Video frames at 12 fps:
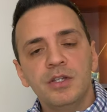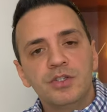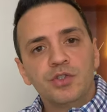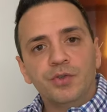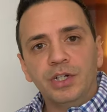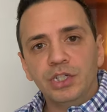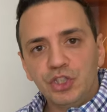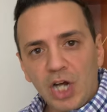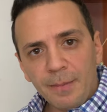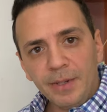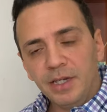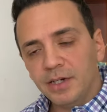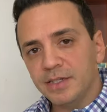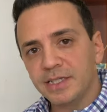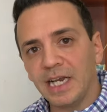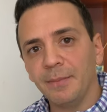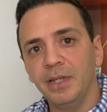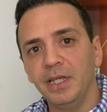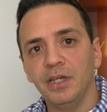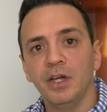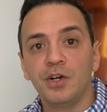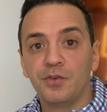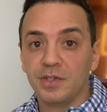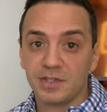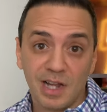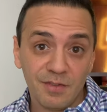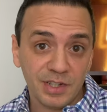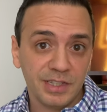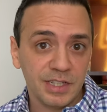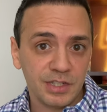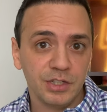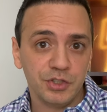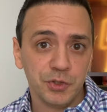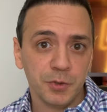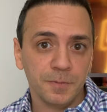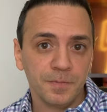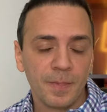So, your job here is going to be resolving this issue.